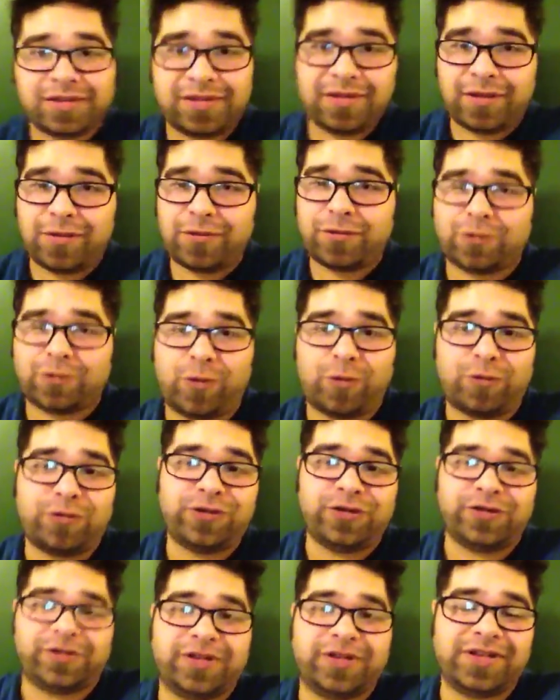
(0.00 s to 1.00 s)
they're total
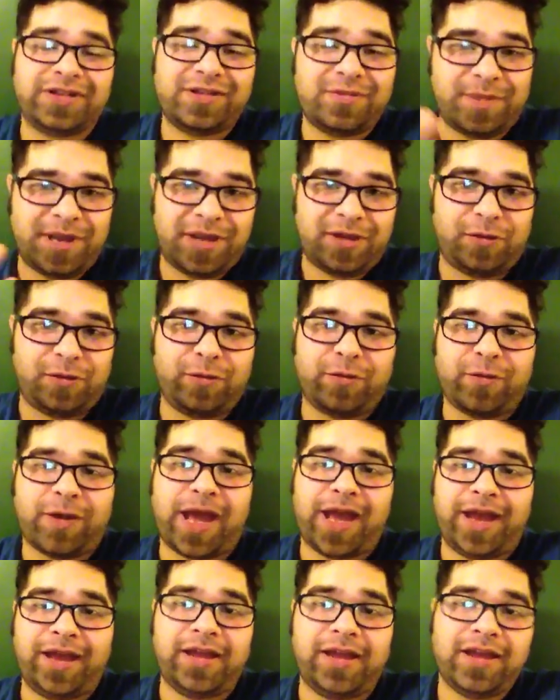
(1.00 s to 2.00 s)
jerks, and they'll make you
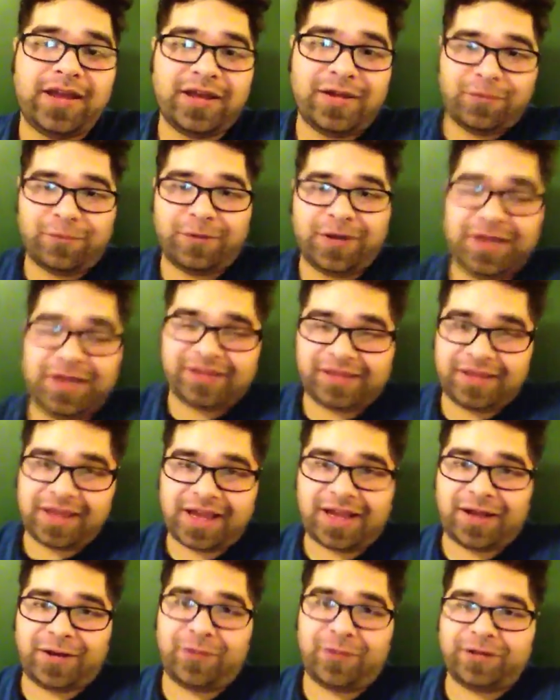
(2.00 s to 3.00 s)
cry with
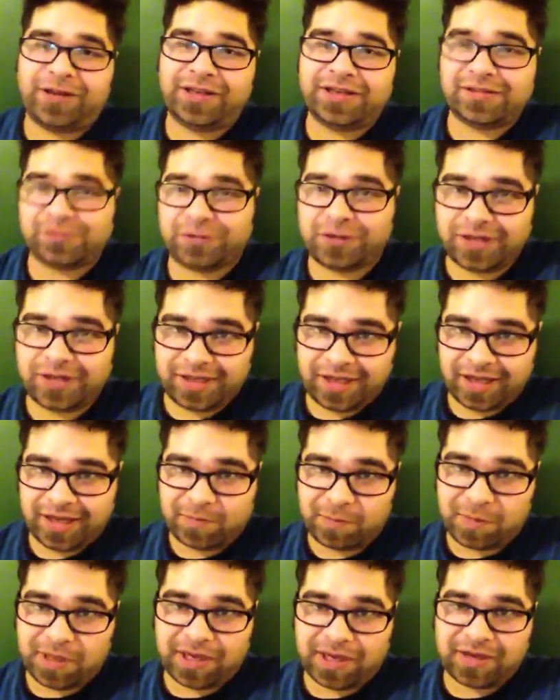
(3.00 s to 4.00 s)
how insulting they
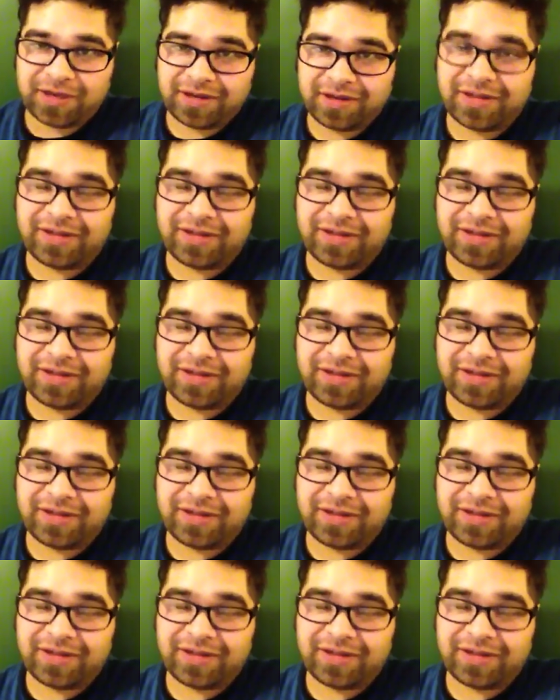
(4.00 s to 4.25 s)
can be.